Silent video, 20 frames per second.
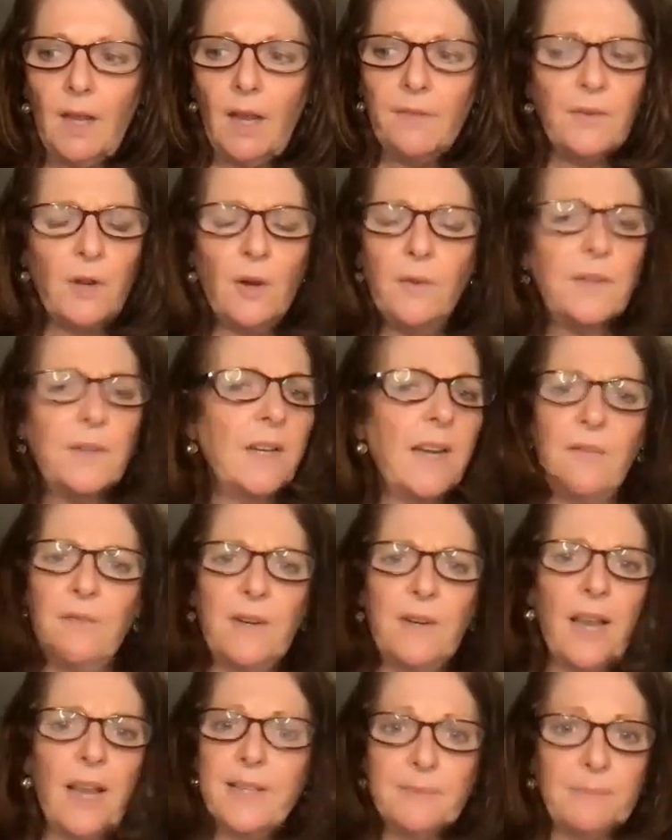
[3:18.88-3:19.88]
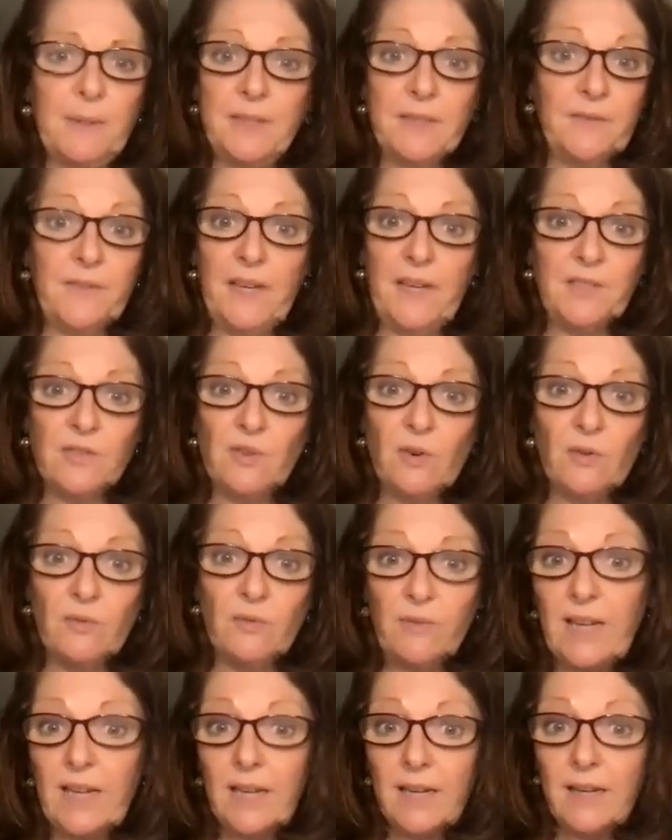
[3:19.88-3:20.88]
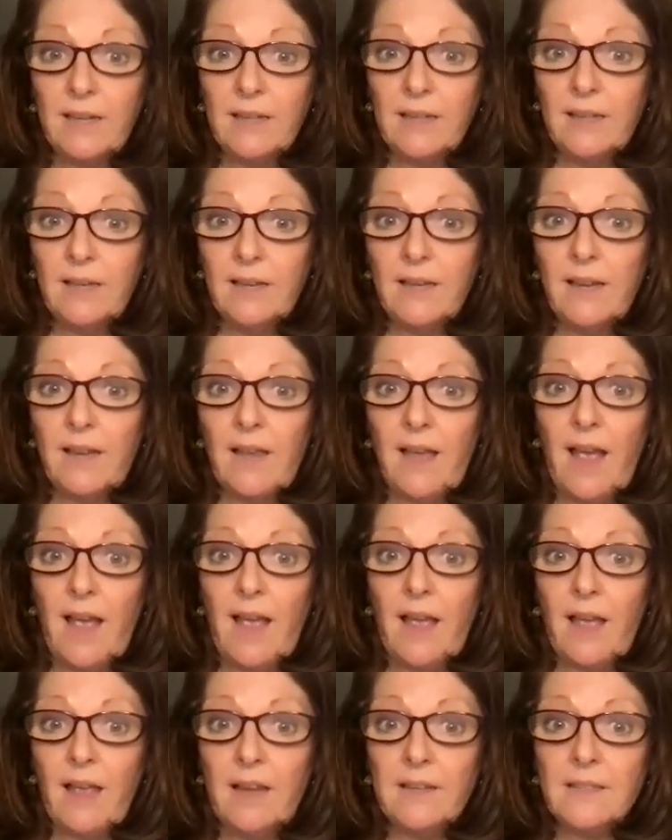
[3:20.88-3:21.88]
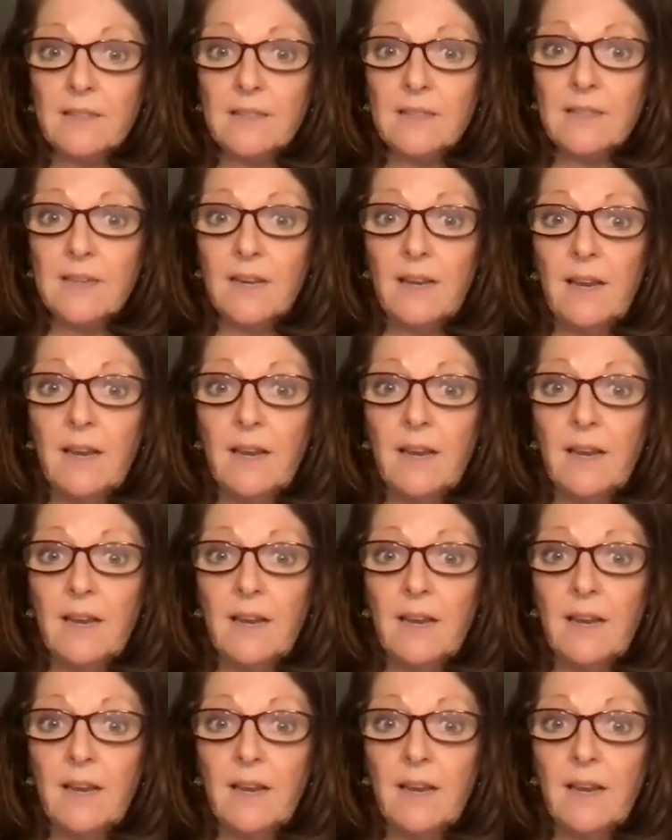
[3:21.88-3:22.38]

I've covered every aspect of HR really, and